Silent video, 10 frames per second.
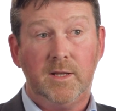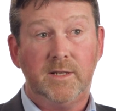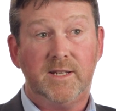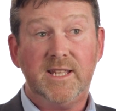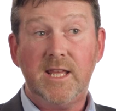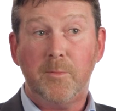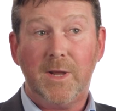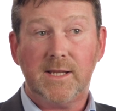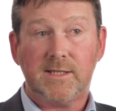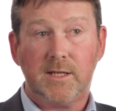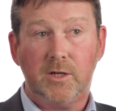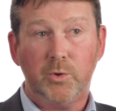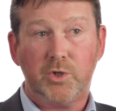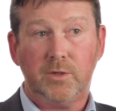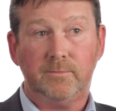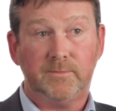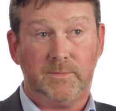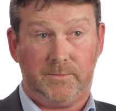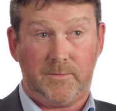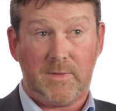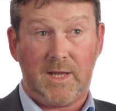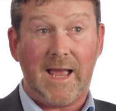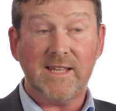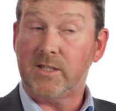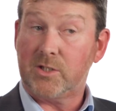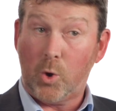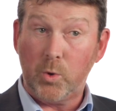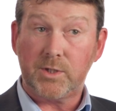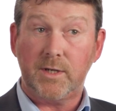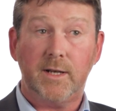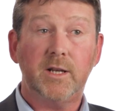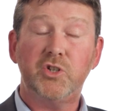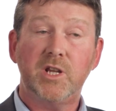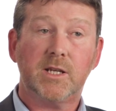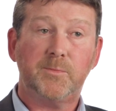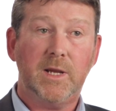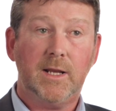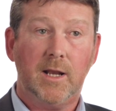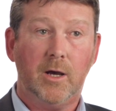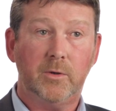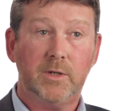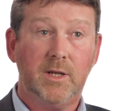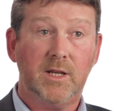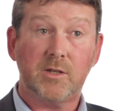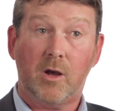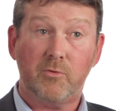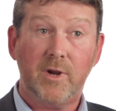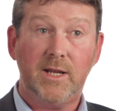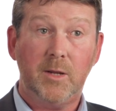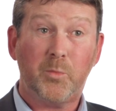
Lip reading: The TMLS solution, as it's hosted in a GXP cloud, is already